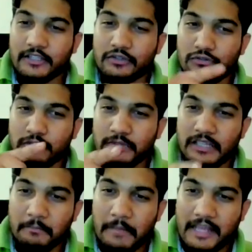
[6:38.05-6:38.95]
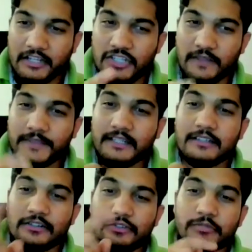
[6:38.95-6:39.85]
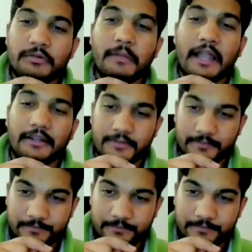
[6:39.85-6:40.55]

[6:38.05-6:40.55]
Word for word: there should be a marriage and the result should be bad.